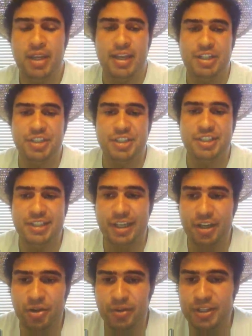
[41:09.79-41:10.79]
and she
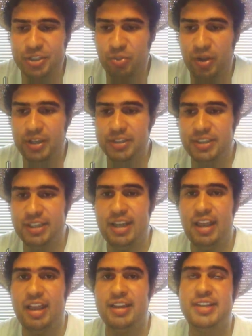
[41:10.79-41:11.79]
slit her wrist once, and
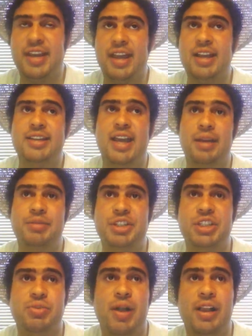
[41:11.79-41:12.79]
a second time she
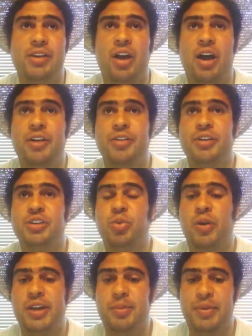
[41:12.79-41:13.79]
swallowed
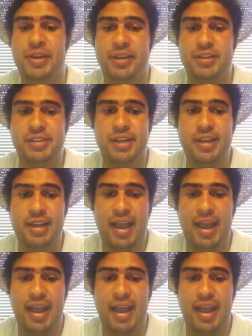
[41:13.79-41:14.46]
120 pills